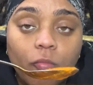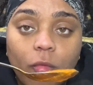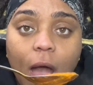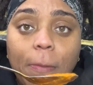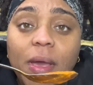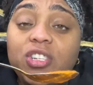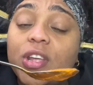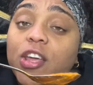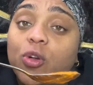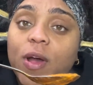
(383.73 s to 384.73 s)
I
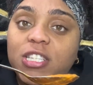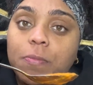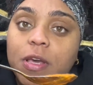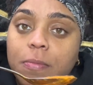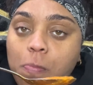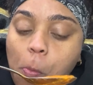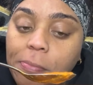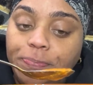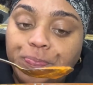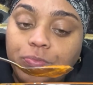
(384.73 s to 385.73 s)
mentioned it in the recipe.
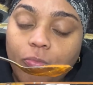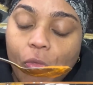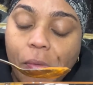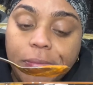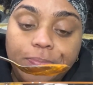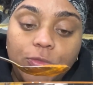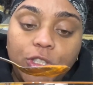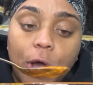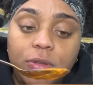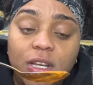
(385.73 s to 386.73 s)

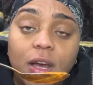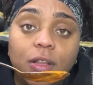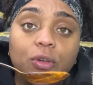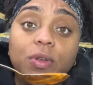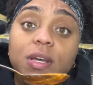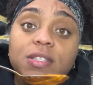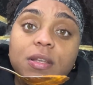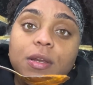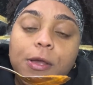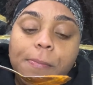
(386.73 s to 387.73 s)
So to cut through the
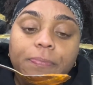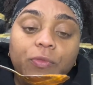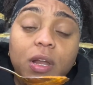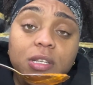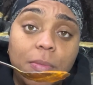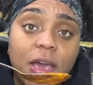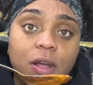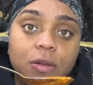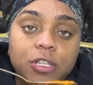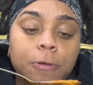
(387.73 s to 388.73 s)
acidity of the
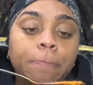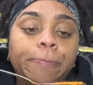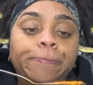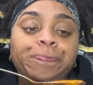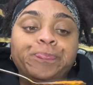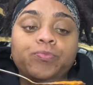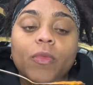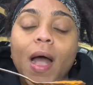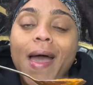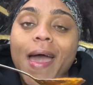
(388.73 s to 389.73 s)
tomatoes,
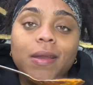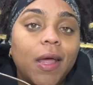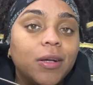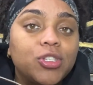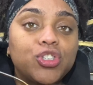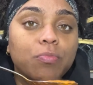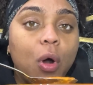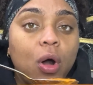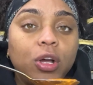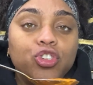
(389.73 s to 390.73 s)
I added like a
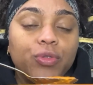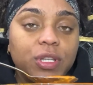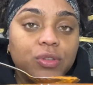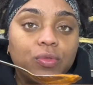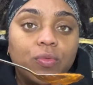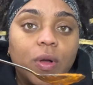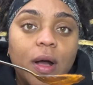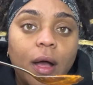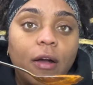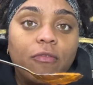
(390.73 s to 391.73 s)
small drizzle
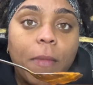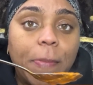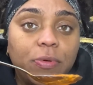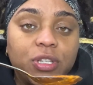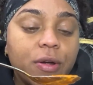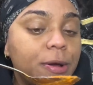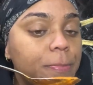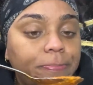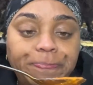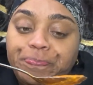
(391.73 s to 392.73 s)
of maple syrup.